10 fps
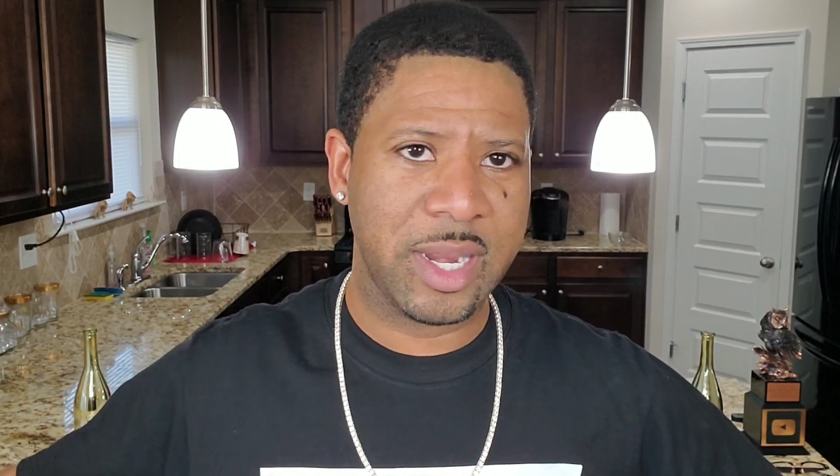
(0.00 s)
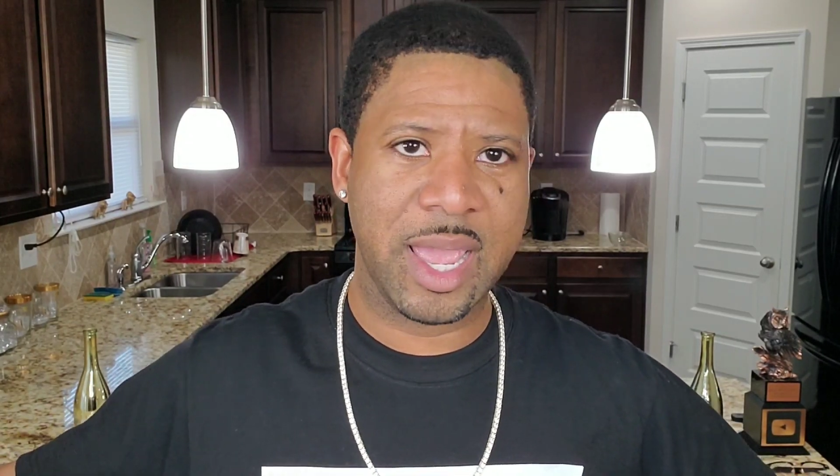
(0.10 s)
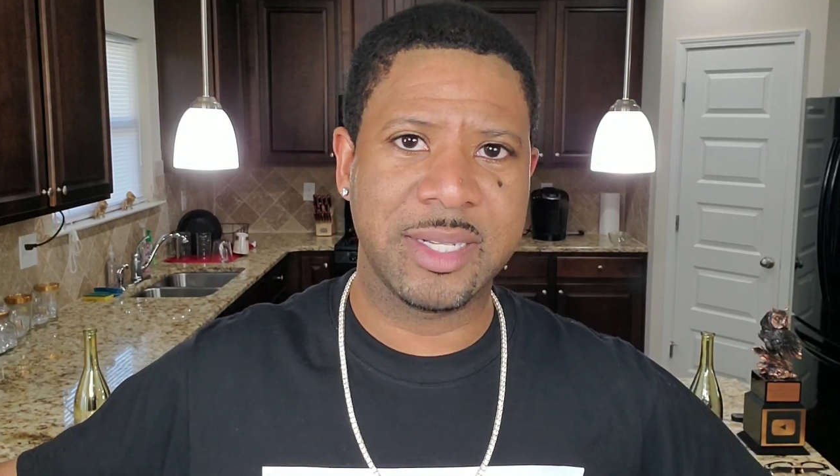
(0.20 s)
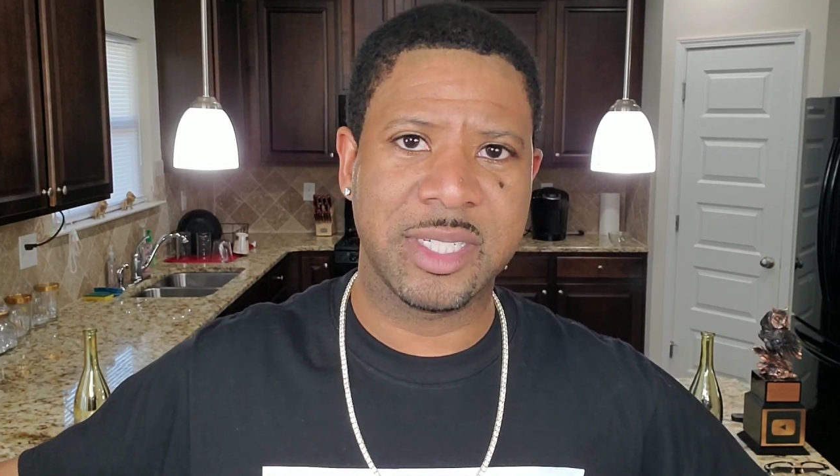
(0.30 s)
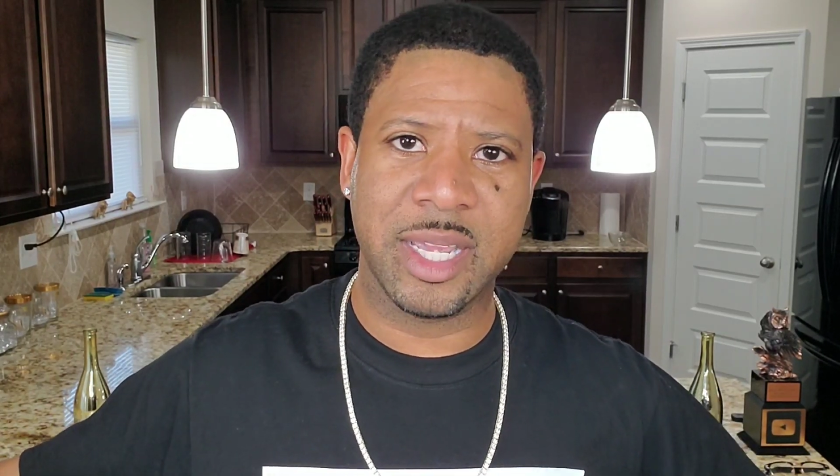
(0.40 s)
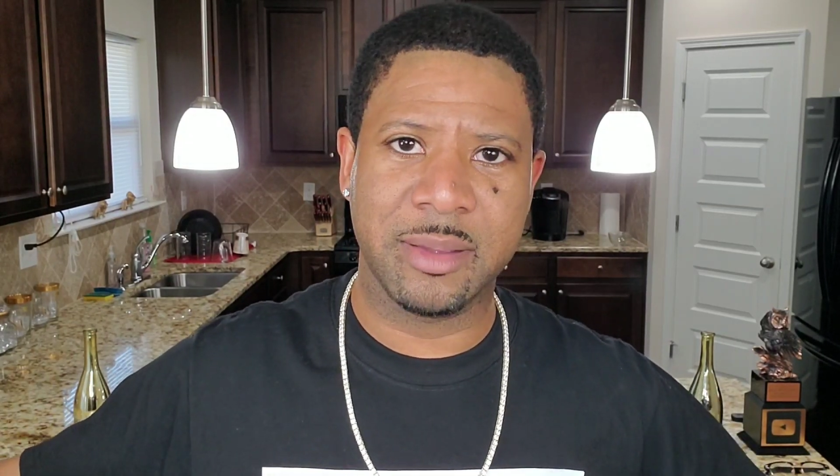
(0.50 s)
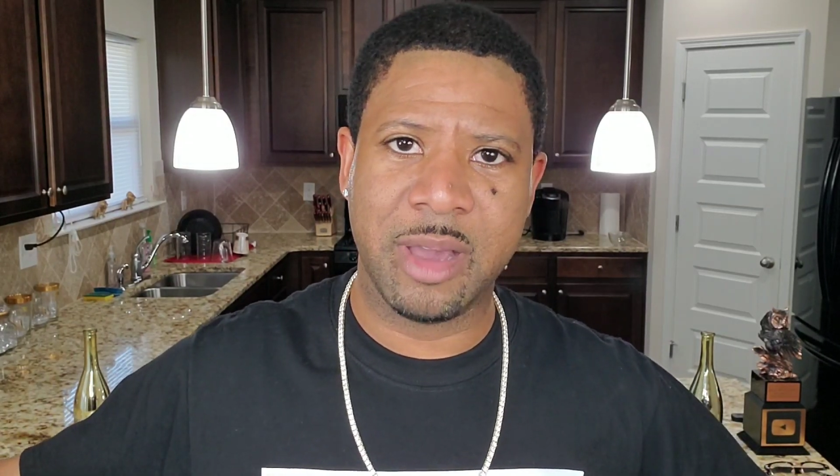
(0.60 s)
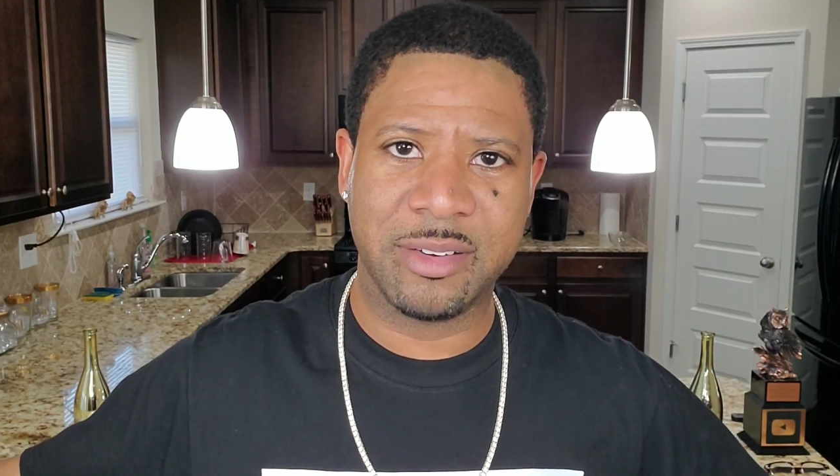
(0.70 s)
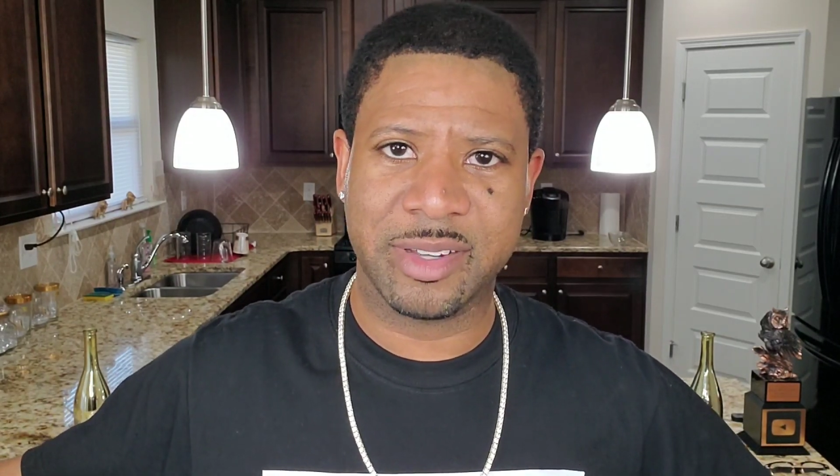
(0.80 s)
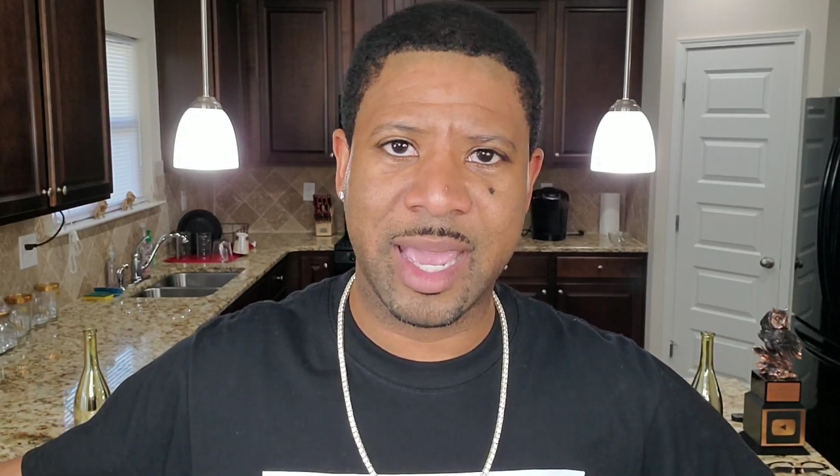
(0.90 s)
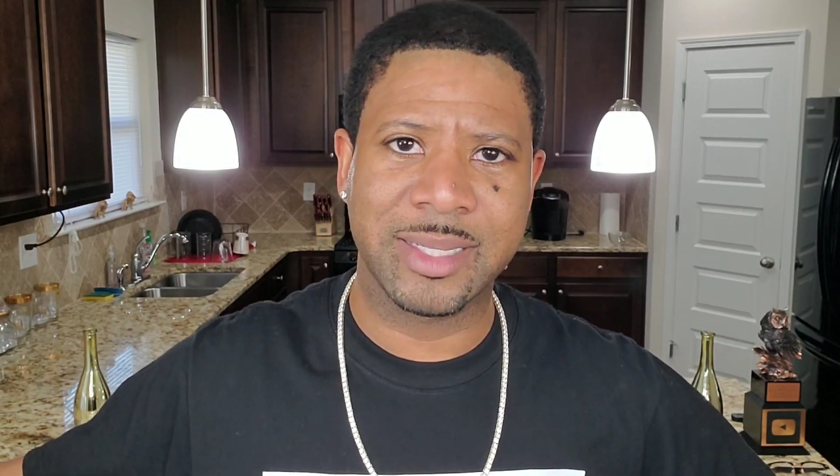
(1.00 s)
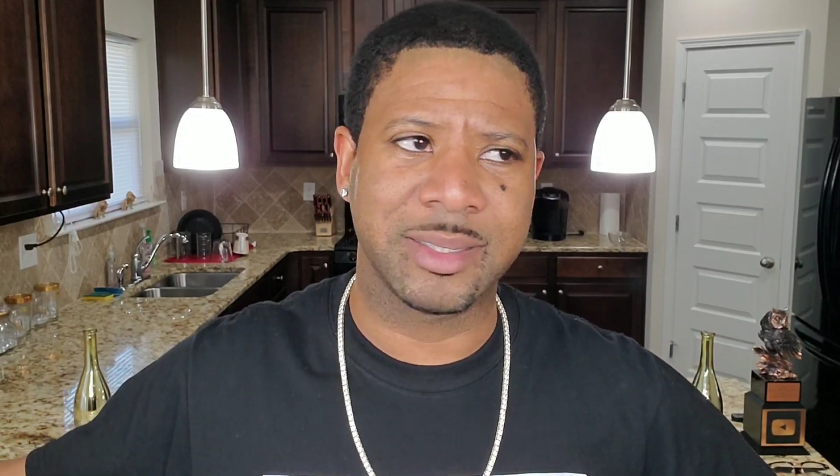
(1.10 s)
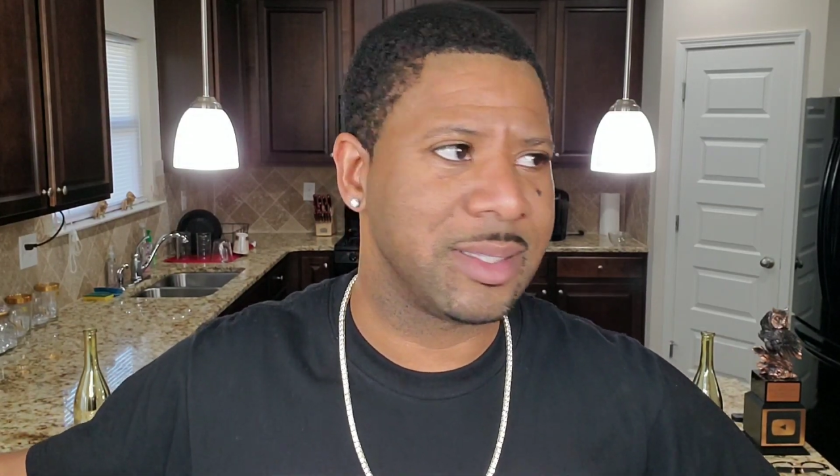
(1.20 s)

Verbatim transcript: had genetic modifications?